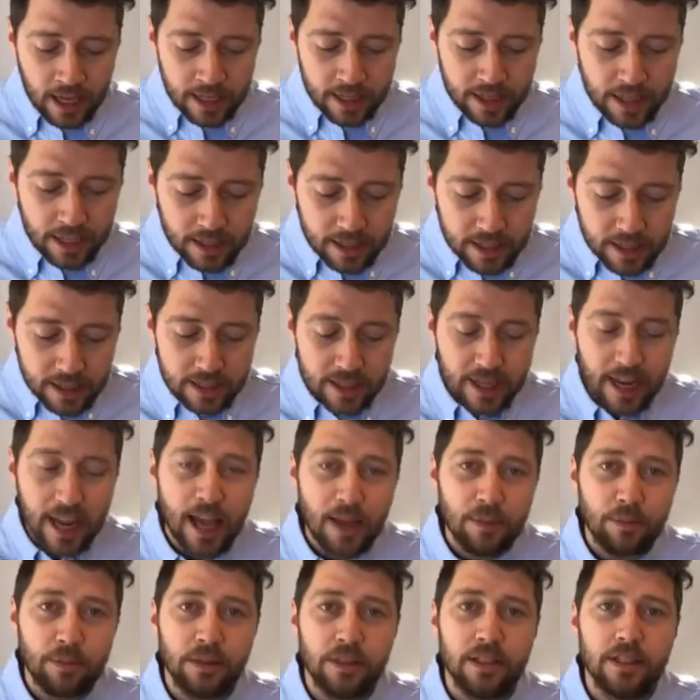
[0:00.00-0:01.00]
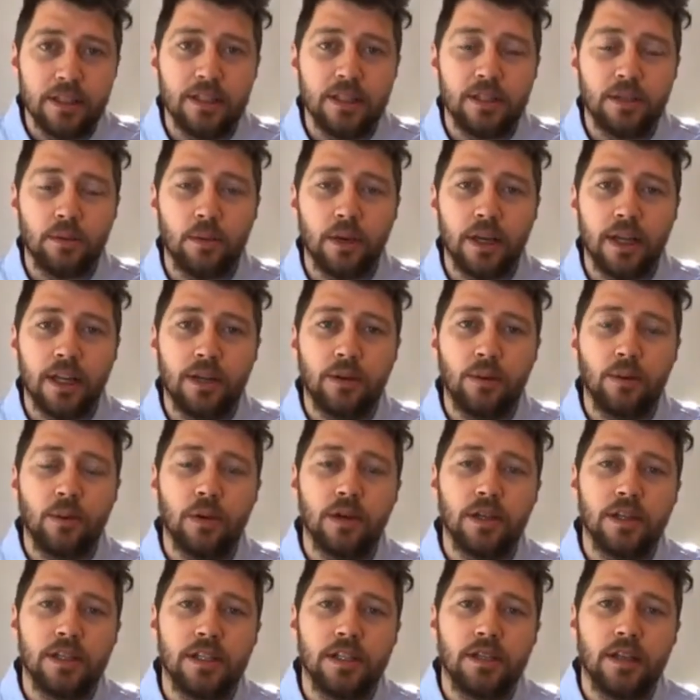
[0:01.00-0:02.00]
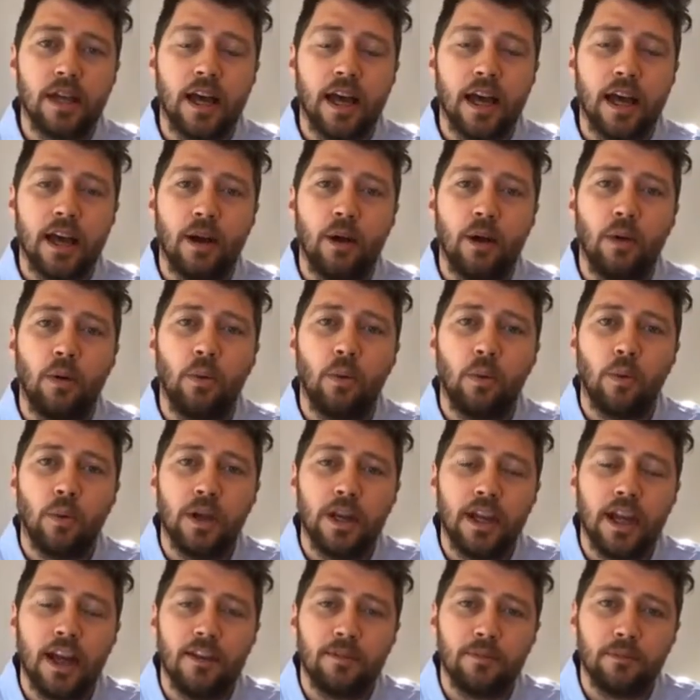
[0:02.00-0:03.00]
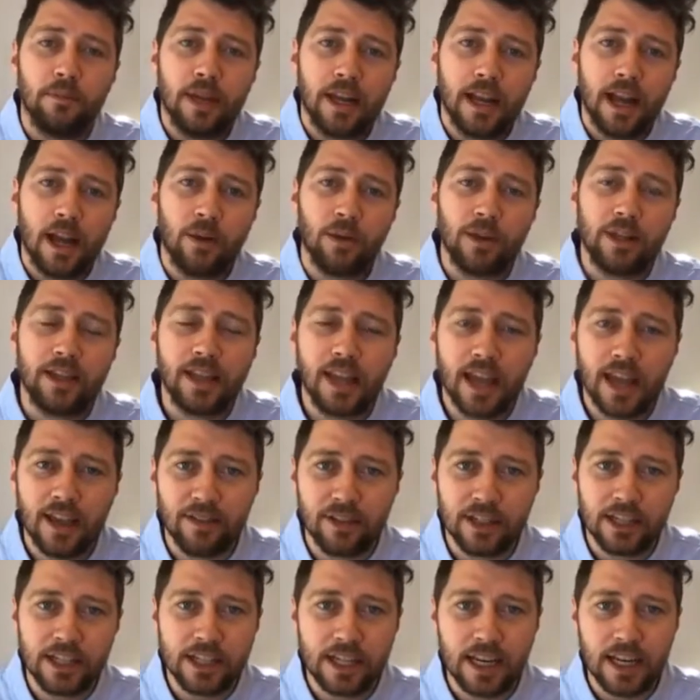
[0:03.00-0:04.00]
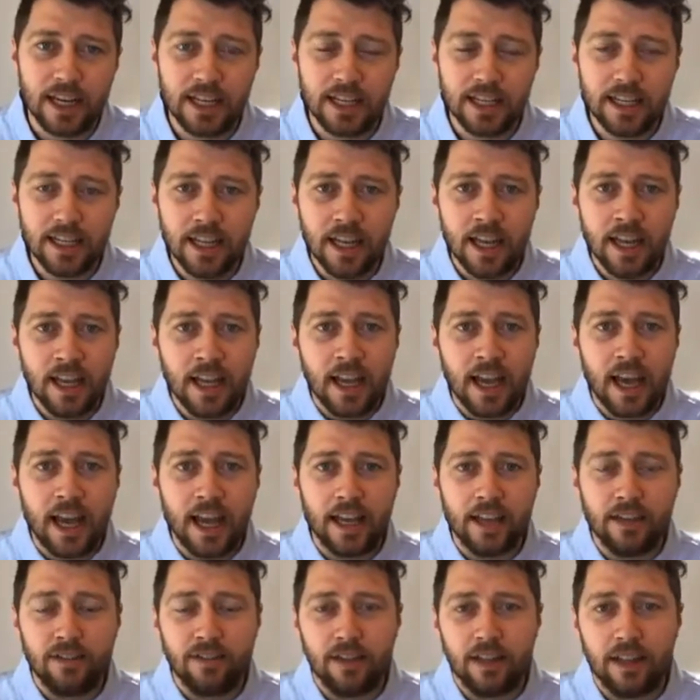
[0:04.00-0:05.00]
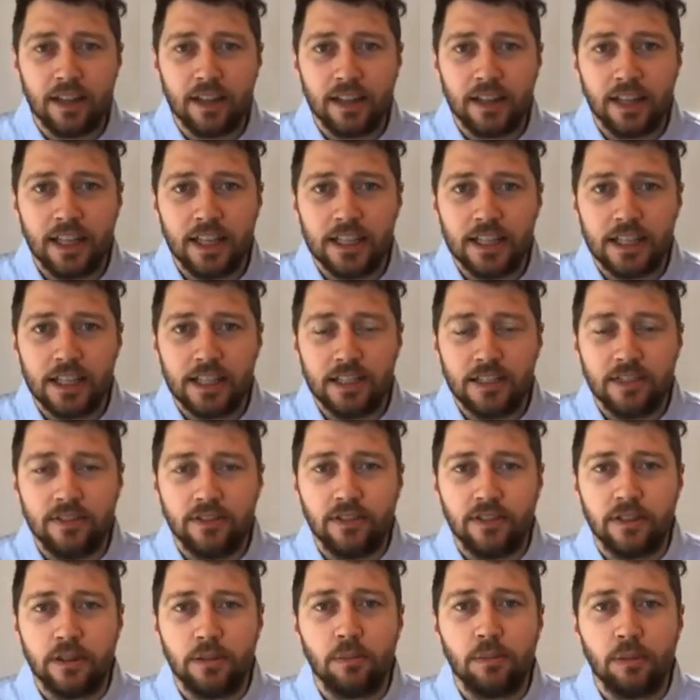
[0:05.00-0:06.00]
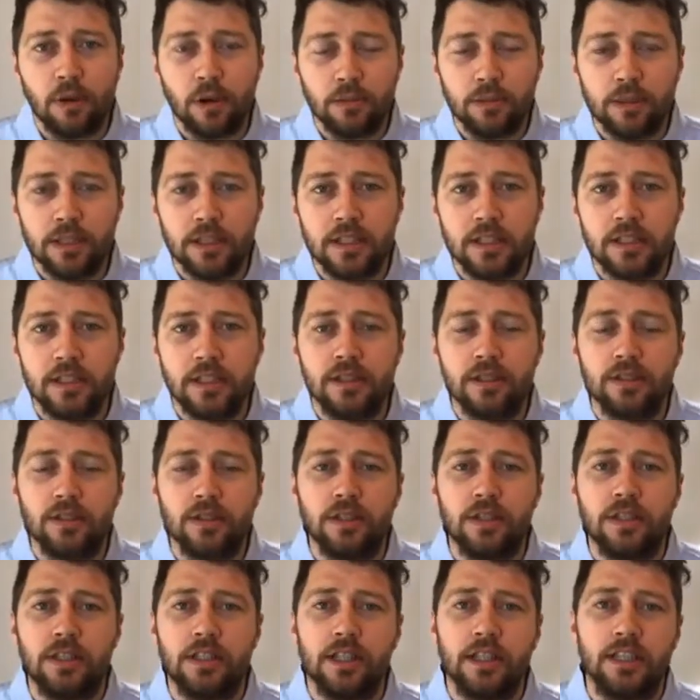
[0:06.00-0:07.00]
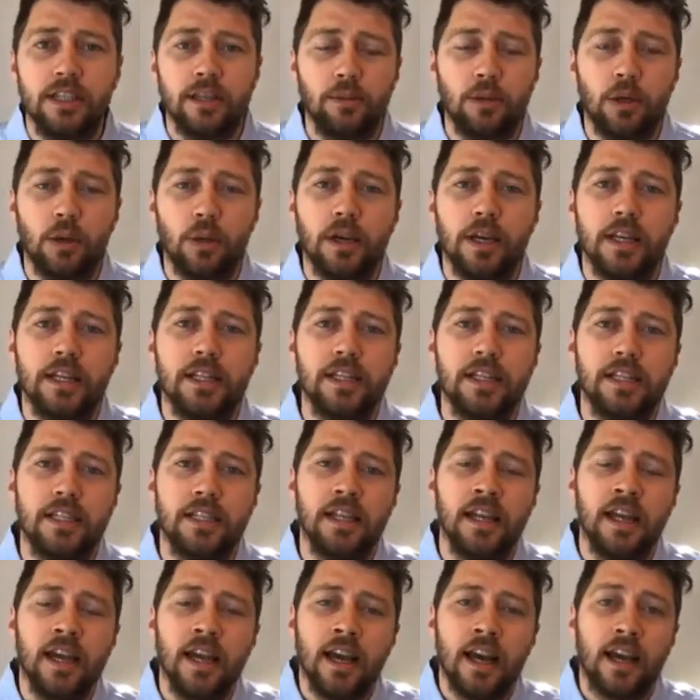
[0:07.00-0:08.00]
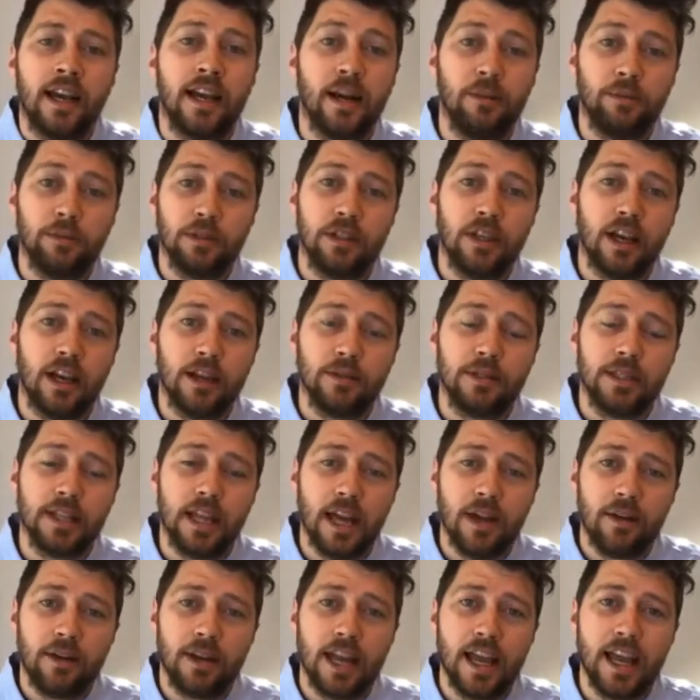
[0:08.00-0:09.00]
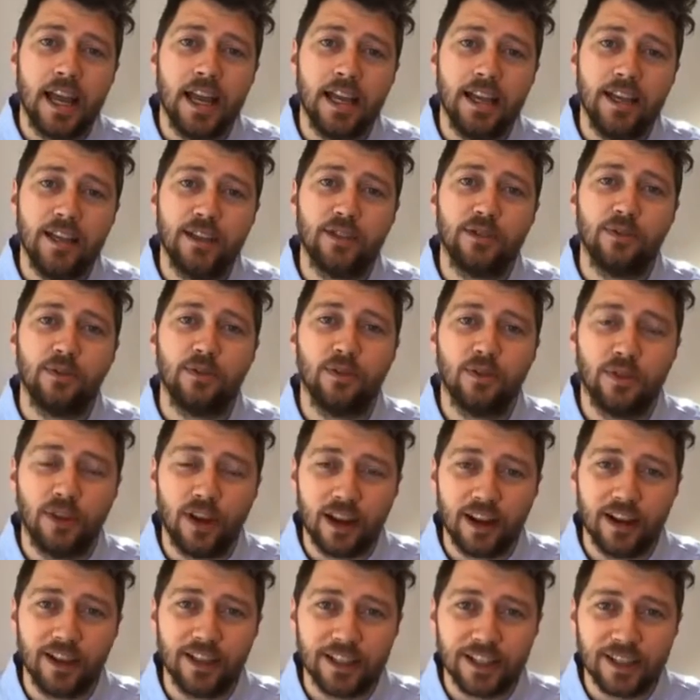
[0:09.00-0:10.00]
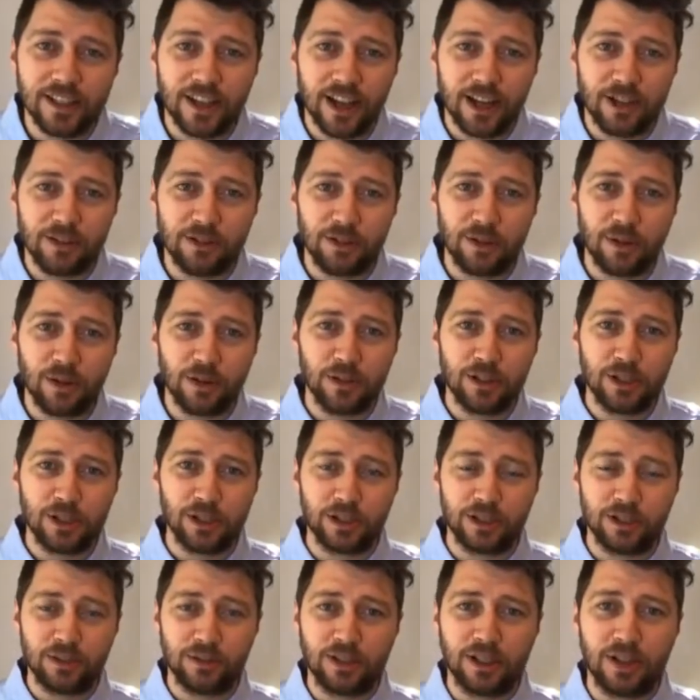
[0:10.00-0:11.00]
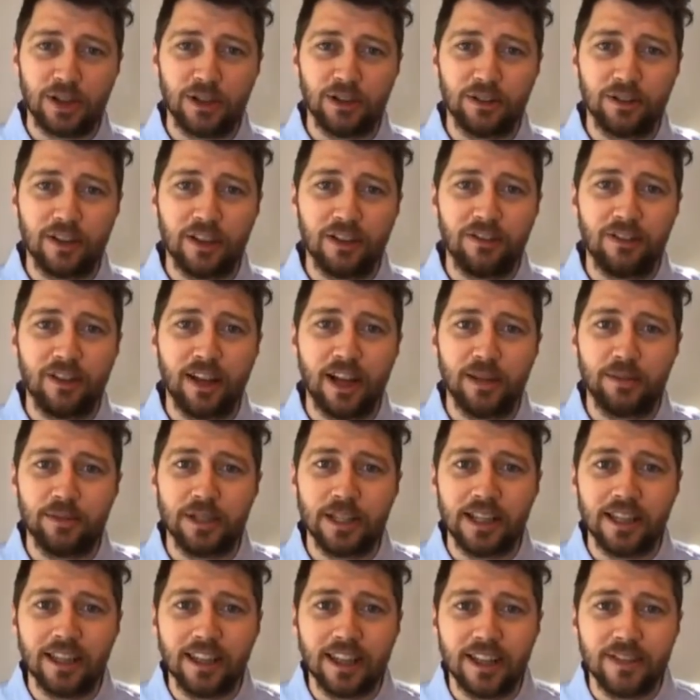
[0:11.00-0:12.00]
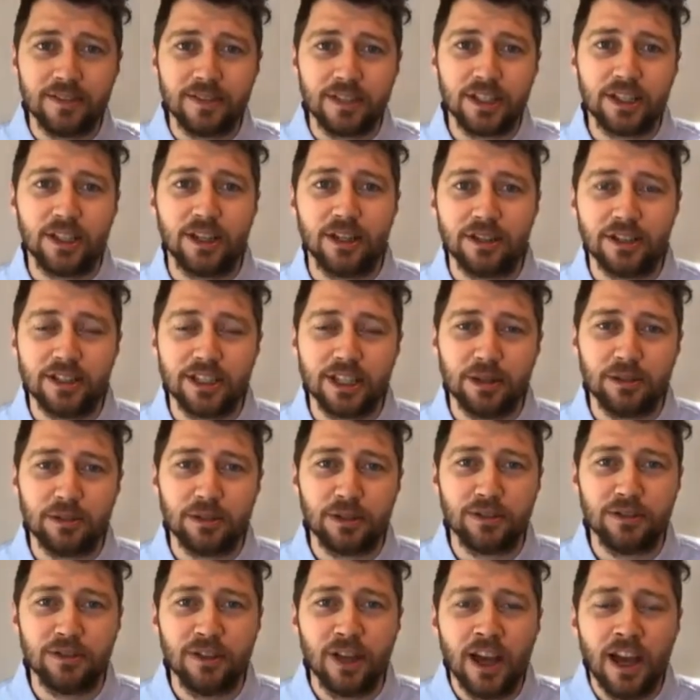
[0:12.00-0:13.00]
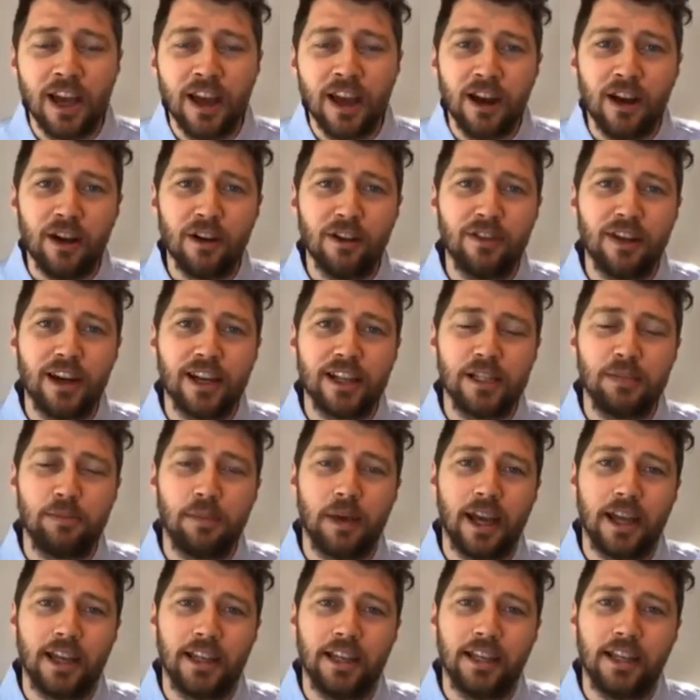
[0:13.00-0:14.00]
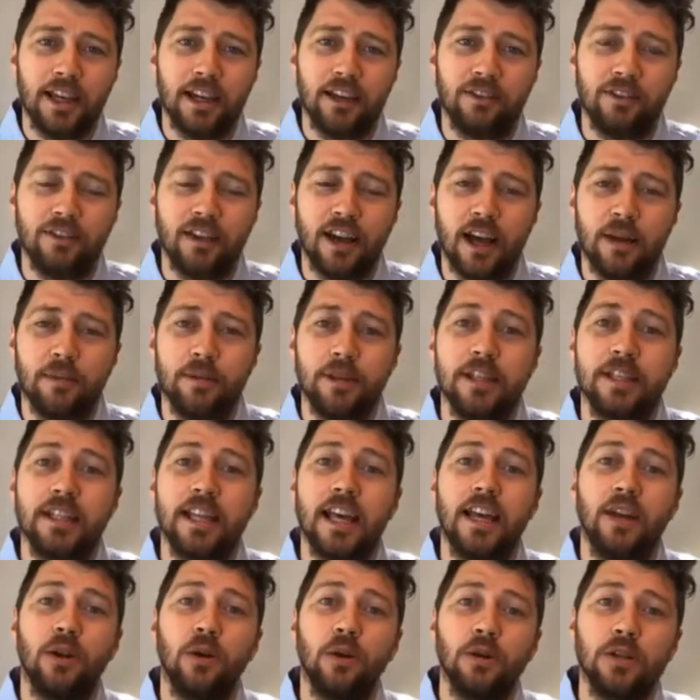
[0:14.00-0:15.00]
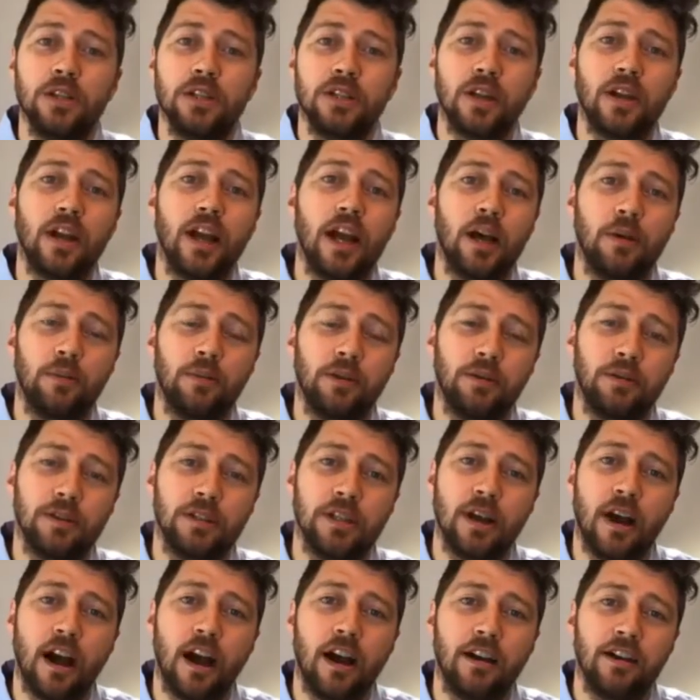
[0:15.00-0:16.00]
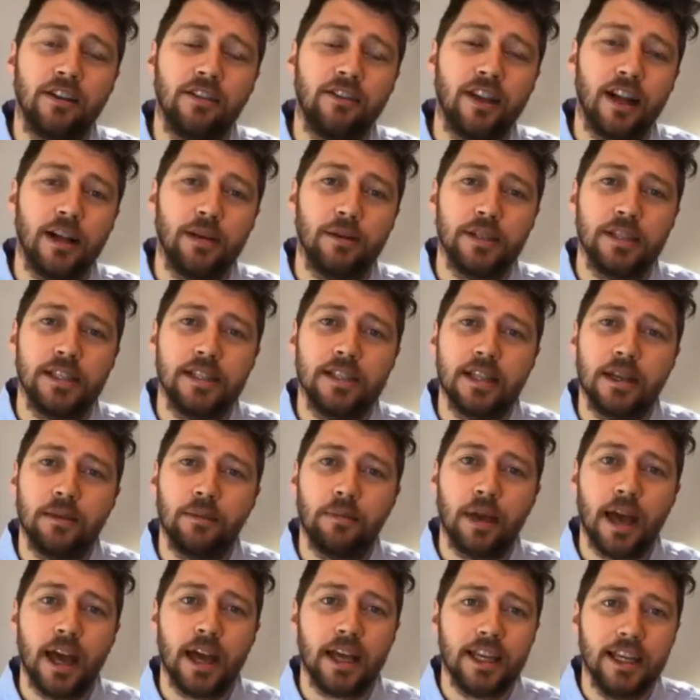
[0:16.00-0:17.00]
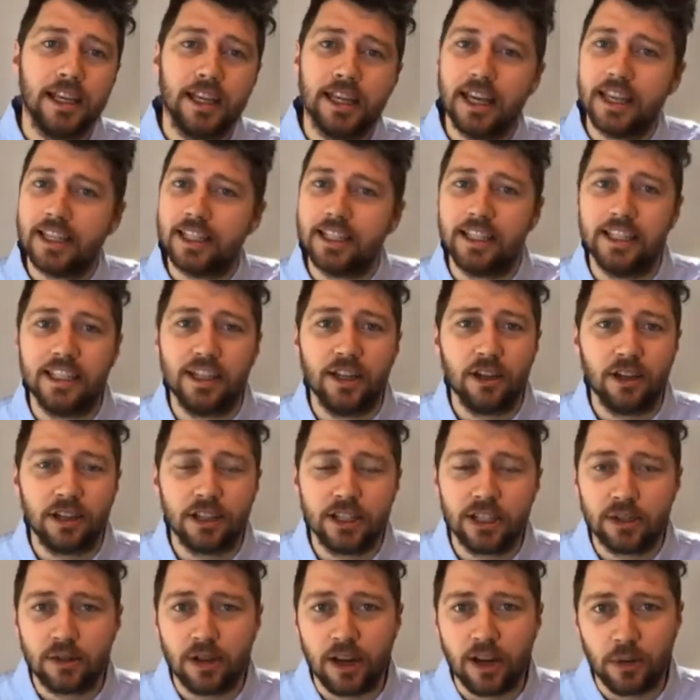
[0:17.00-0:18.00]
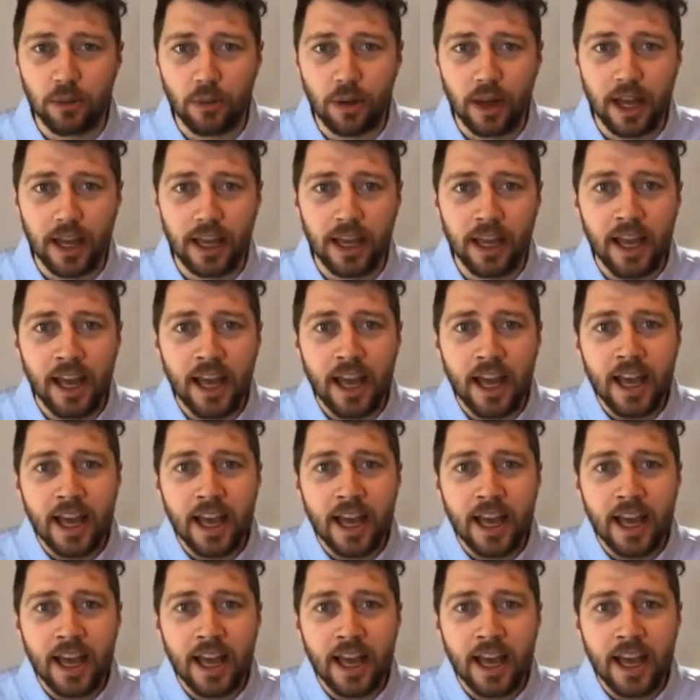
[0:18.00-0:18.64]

The other thing that happened this week was we have met up with Kevin Sheedy, AFL legend from the Bombers and also GWS, and a couple of times now, and he is very excited with what we're doing with Cultivate Farms. He loves the concept of us backing young farmers and also helping retiring farmers step back. He gets it, he got it straight away.